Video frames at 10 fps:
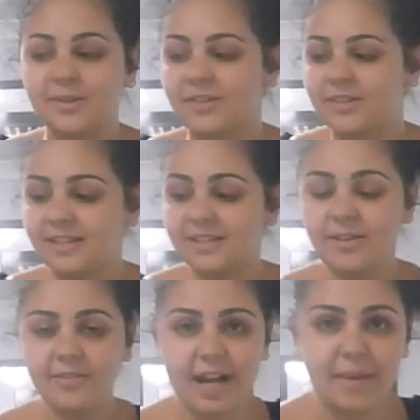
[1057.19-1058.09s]
so this is
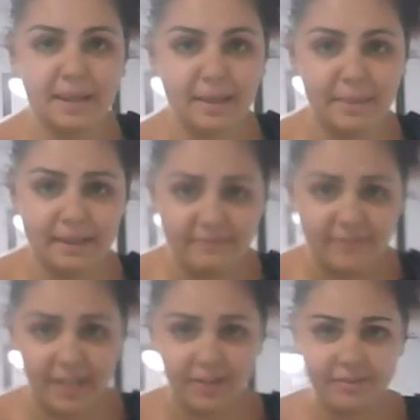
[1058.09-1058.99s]
overcoming a big
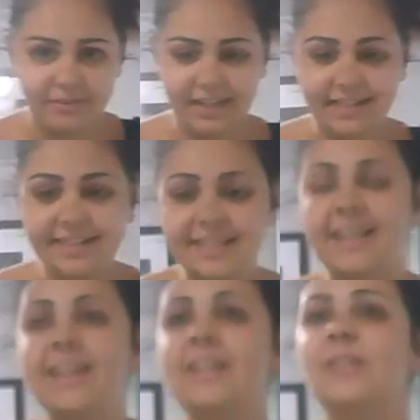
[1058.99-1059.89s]
fear of his.
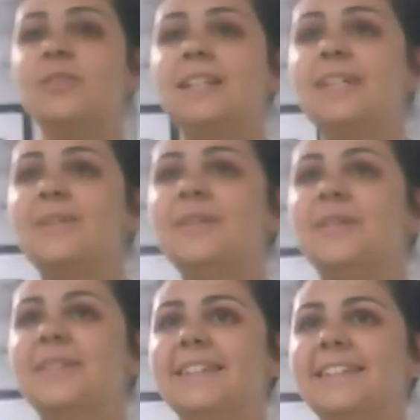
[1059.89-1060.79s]
You did
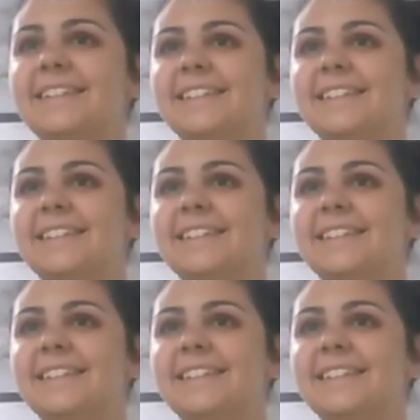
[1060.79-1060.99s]
good.